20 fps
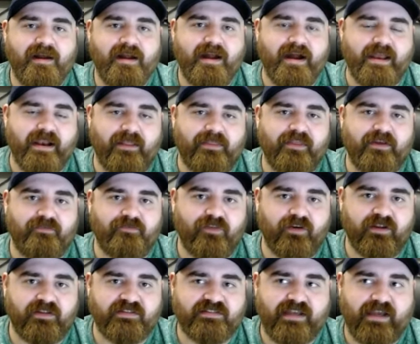And I think for
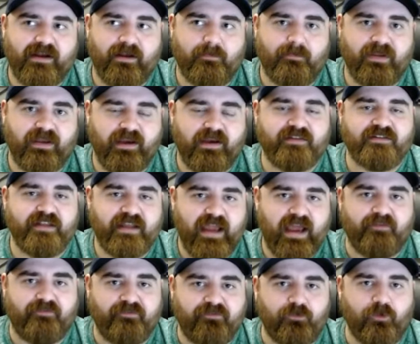Gonzaga, because they
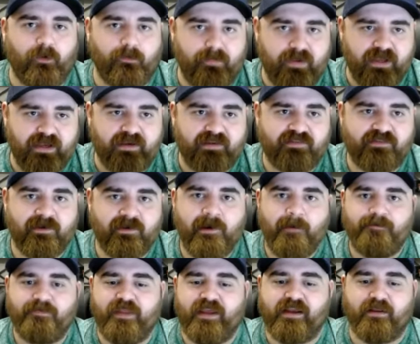have four bigs
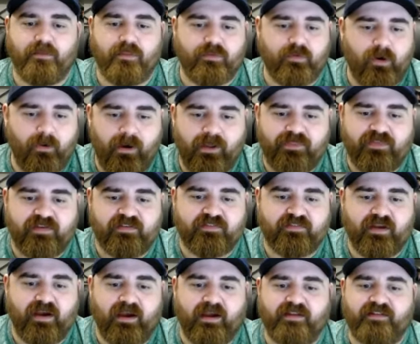that can throw at these
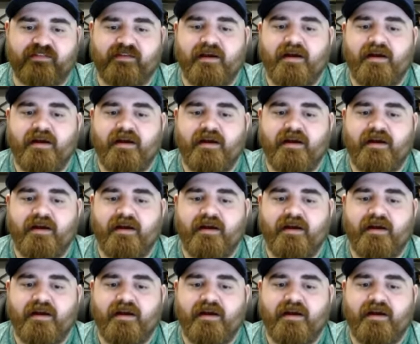guys,